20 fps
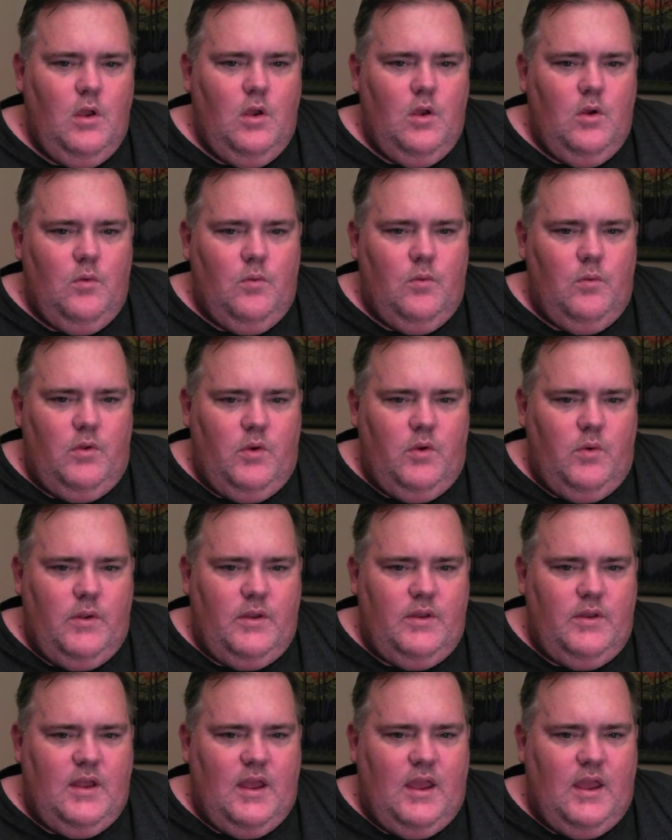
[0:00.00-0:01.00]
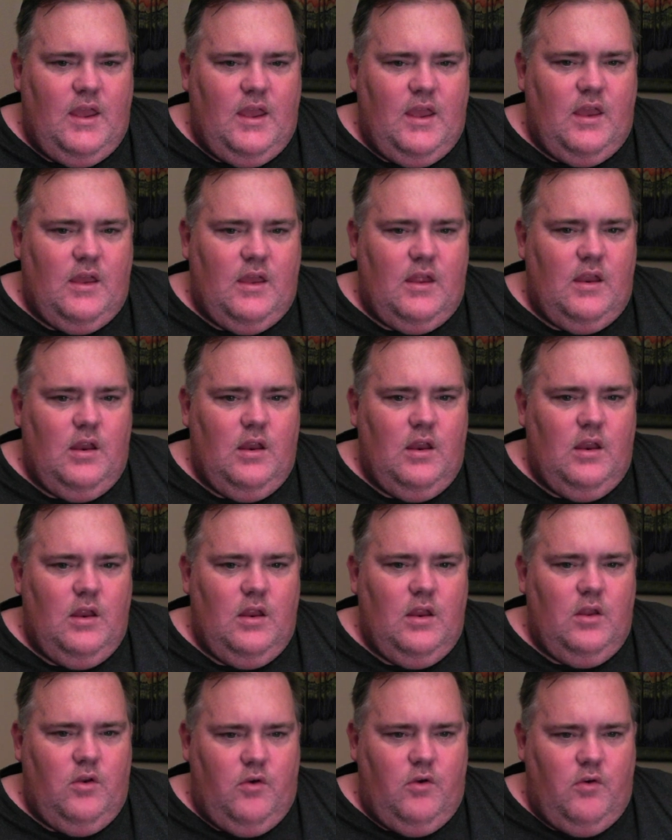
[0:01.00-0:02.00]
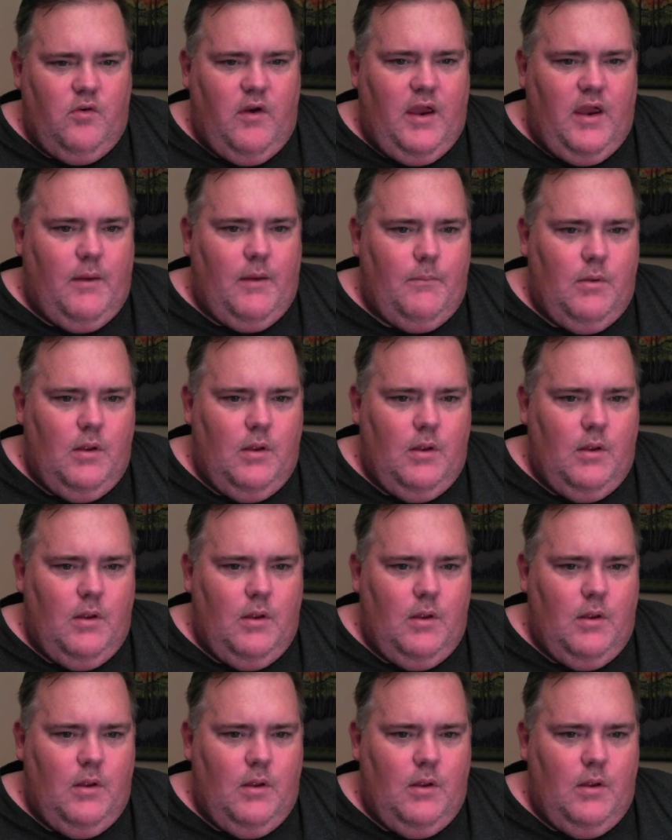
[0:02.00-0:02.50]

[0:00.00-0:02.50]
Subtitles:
when you quit taking it, you cramp.